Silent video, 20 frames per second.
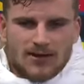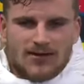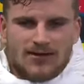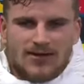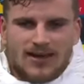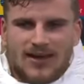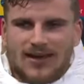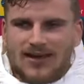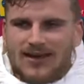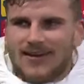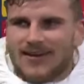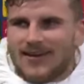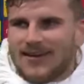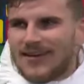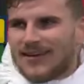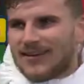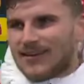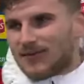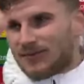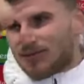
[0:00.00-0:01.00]
That it
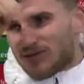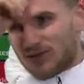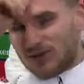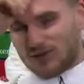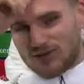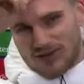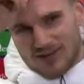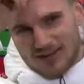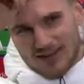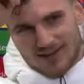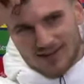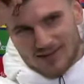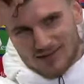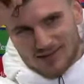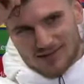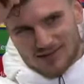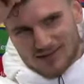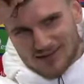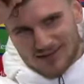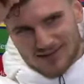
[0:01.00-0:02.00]
gives two today,
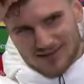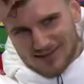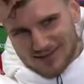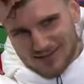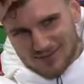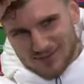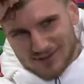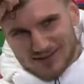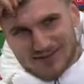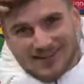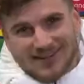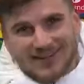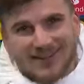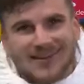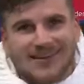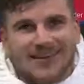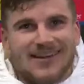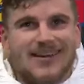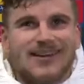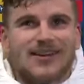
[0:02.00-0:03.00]
it's a little bit
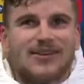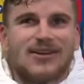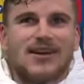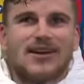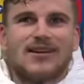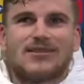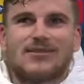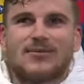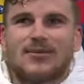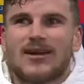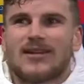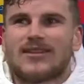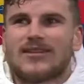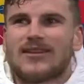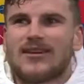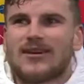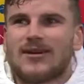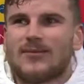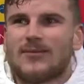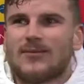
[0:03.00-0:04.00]
crazy,
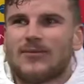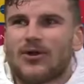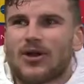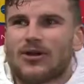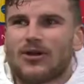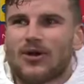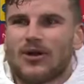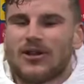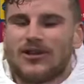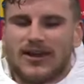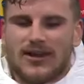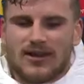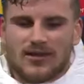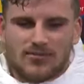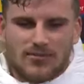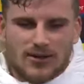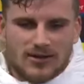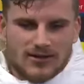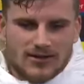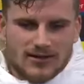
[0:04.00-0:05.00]
but not all
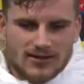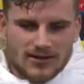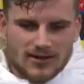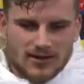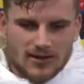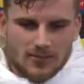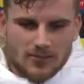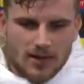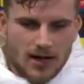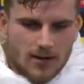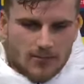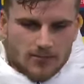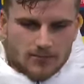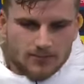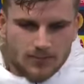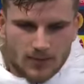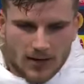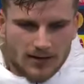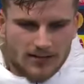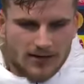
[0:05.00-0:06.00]
days. But
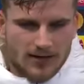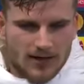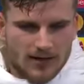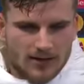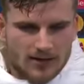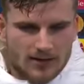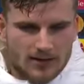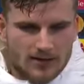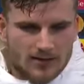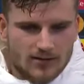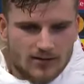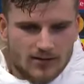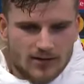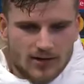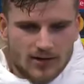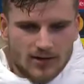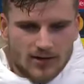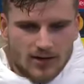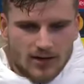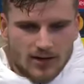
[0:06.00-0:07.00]
I take it, and
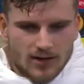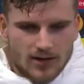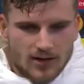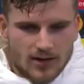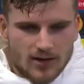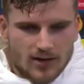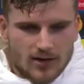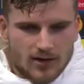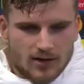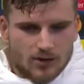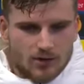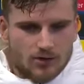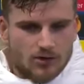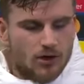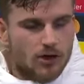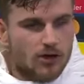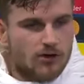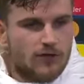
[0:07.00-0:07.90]
good